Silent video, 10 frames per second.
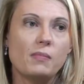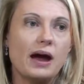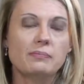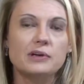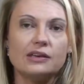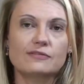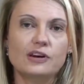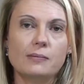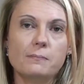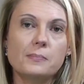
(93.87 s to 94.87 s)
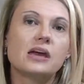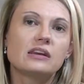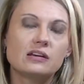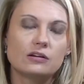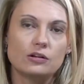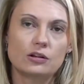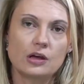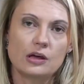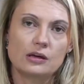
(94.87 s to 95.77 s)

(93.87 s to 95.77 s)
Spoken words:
maybe even a medical